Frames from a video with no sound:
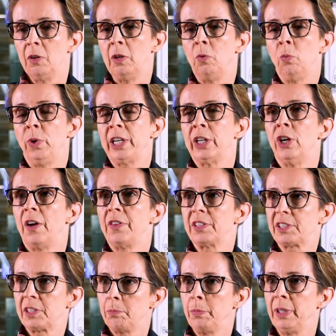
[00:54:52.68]
we can either
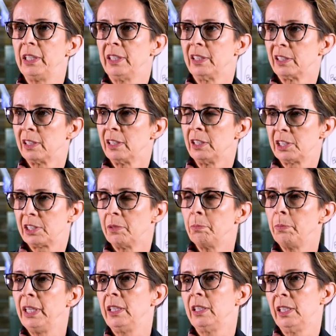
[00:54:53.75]
submit
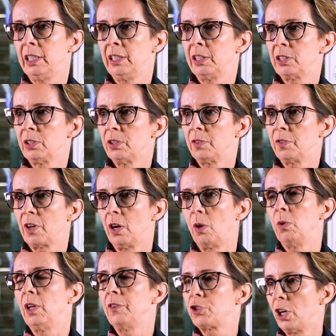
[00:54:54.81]
and sort of go,
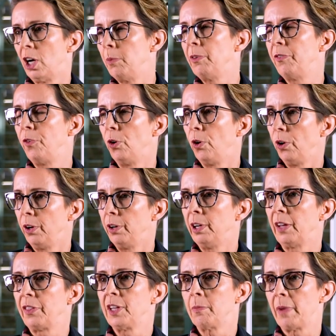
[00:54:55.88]
well, I've tried before and
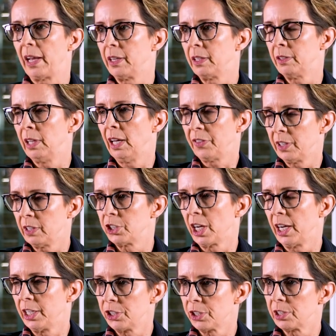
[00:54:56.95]
nothing
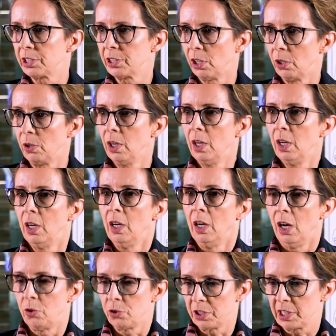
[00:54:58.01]
changes, so
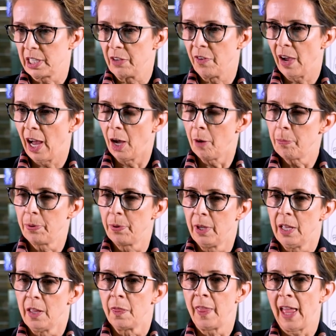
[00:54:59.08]
I'll just give up.
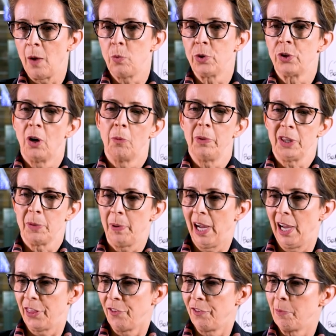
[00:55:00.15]
That would not be the
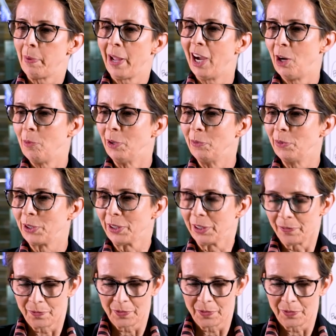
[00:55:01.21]
path of empowerment, would it?